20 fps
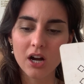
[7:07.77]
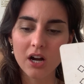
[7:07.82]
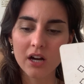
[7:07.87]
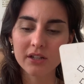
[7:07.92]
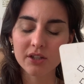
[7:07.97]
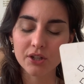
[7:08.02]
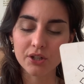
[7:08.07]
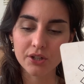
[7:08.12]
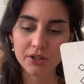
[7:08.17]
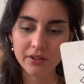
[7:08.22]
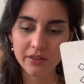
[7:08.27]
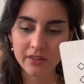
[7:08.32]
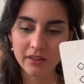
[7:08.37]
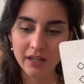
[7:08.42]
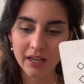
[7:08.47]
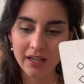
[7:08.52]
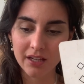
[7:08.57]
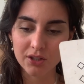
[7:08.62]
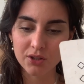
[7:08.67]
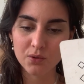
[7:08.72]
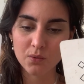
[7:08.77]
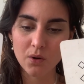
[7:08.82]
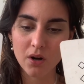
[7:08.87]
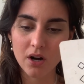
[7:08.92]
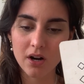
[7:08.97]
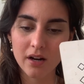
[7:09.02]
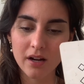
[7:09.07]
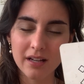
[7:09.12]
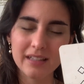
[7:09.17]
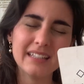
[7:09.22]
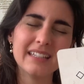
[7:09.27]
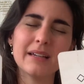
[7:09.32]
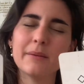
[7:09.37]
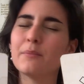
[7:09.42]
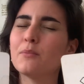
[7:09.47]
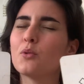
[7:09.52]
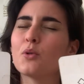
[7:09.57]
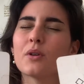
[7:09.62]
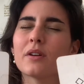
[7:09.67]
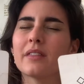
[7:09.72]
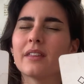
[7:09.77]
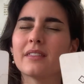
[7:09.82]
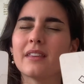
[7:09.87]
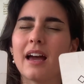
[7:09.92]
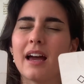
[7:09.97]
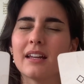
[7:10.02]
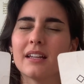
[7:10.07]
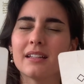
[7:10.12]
unearthing. You are more than that.